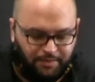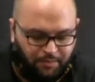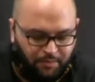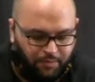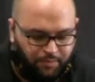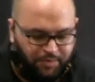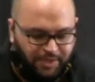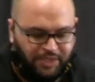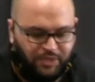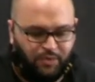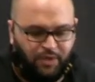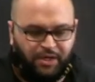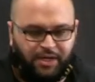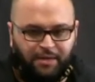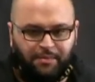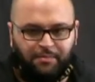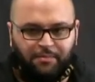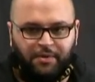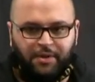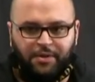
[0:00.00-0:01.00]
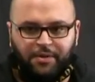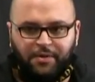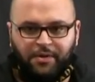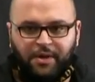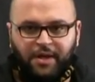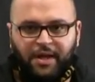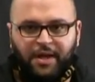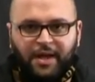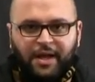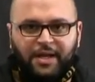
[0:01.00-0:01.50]
uh, please welcome
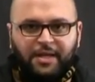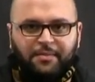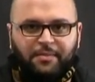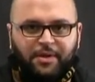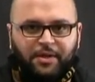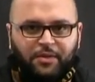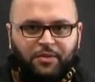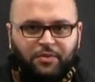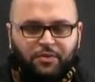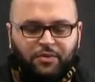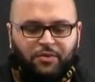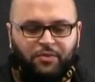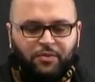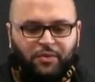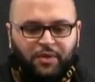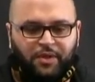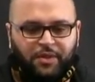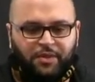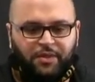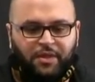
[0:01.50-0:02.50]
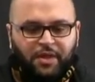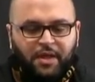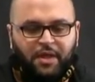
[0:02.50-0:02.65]
Brother Ali Baydoun with